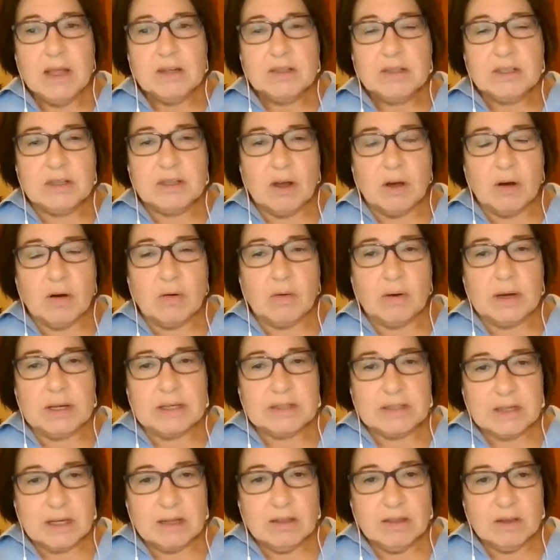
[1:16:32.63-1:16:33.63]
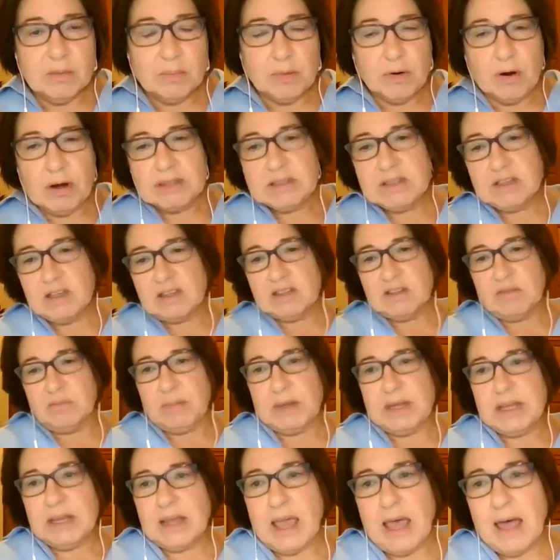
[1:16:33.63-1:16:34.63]
So it's in the process of
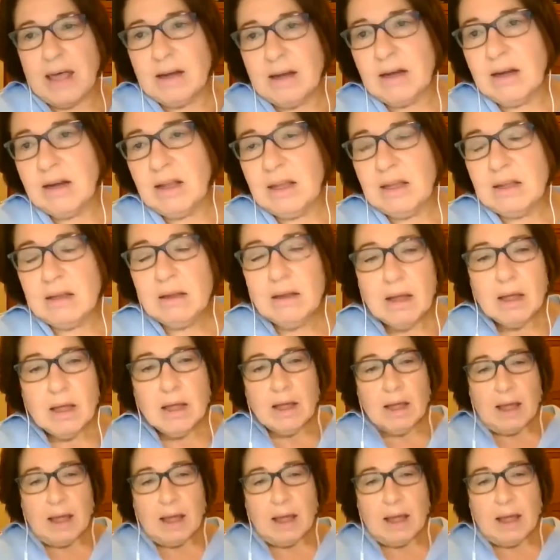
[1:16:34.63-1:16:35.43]
being editing,